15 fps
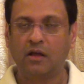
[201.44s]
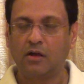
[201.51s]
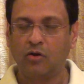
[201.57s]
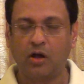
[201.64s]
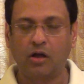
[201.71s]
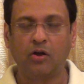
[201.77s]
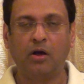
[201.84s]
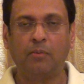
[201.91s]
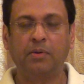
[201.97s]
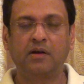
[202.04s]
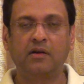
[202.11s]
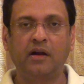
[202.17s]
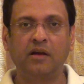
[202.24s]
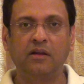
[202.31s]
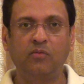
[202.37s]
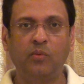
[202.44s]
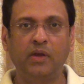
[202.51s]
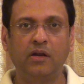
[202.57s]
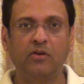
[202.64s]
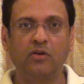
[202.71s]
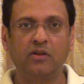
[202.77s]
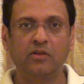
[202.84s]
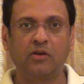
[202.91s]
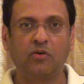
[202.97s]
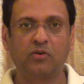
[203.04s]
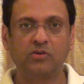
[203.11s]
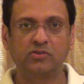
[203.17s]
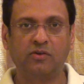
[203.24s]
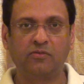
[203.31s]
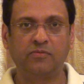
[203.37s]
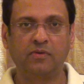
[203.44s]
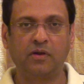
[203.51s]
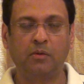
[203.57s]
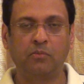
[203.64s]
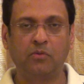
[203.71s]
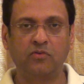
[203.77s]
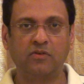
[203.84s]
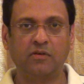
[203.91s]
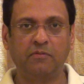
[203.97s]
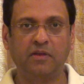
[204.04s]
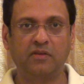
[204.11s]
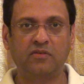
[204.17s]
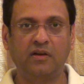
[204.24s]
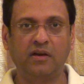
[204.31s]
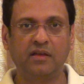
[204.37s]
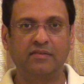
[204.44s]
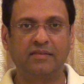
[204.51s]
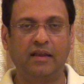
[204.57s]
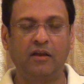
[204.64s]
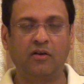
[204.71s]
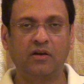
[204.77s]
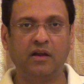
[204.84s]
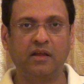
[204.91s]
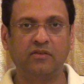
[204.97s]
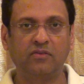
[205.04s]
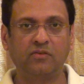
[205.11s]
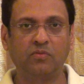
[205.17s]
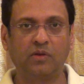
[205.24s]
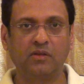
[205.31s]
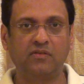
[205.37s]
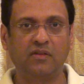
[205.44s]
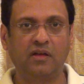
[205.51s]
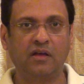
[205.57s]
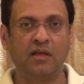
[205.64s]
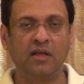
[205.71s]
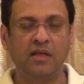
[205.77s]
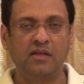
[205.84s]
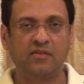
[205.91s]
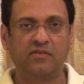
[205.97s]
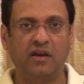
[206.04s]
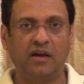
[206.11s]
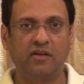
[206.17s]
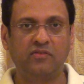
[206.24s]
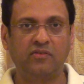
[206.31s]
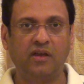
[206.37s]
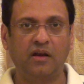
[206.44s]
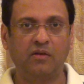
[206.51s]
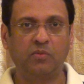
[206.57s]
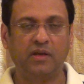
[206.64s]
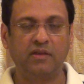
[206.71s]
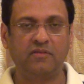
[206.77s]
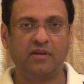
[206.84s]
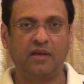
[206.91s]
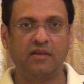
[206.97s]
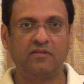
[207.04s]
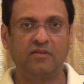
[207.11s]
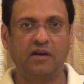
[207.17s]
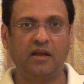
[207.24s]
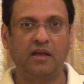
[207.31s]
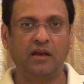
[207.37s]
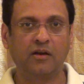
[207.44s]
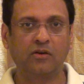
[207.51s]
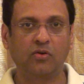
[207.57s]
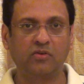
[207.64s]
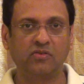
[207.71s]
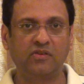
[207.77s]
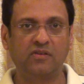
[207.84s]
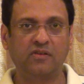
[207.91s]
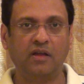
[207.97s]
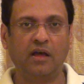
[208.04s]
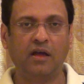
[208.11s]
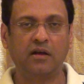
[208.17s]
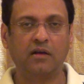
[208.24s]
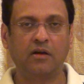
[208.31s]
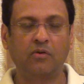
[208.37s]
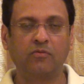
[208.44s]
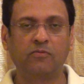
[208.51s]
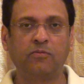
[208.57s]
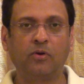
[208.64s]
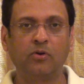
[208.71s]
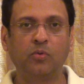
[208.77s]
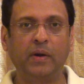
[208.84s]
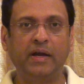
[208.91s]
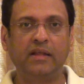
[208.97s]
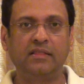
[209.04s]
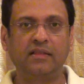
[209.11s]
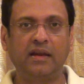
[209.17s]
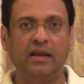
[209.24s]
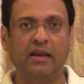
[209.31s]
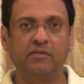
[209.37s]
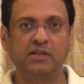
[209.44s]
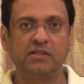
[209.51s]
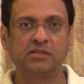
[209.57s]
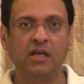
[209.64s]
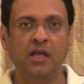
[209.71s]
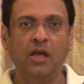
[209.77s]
Copper traded weak during the course of most of yesterday. Sell-on rises was the strategy advised yesterday. It closed at around 423 levels.